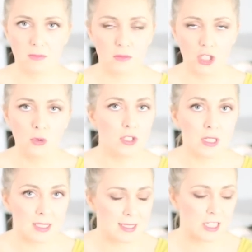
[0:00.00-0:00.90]

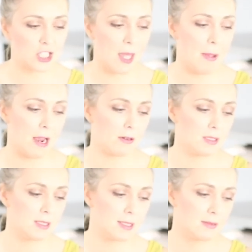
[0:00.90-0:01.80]
children can teach their
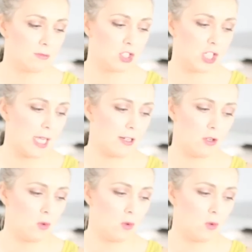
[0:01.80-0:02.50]
parents shit